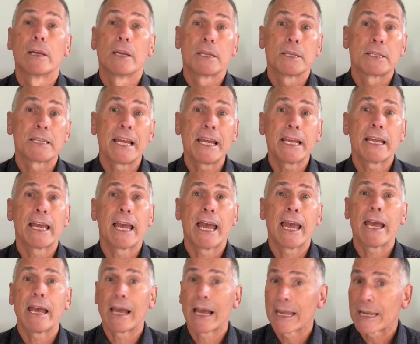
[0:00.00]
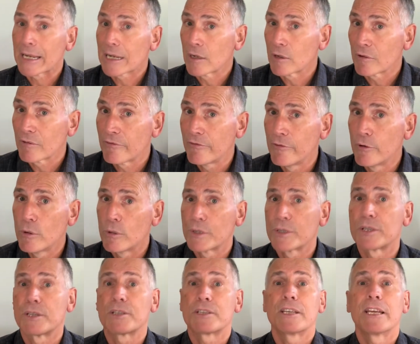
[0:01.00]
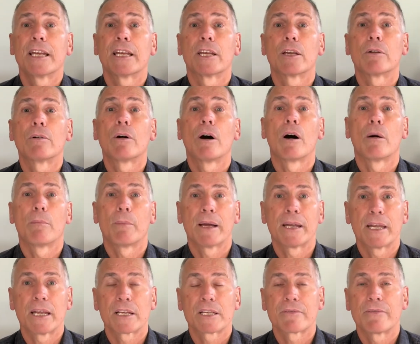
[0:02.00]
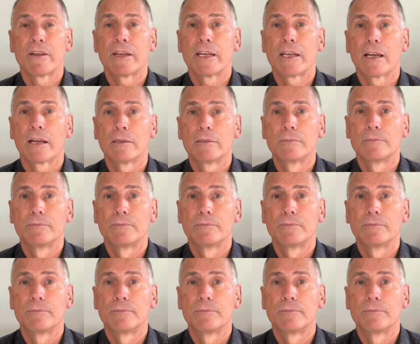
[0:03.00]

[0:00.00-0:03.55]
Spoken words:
Take care, and I look forward to seeing you on my next video.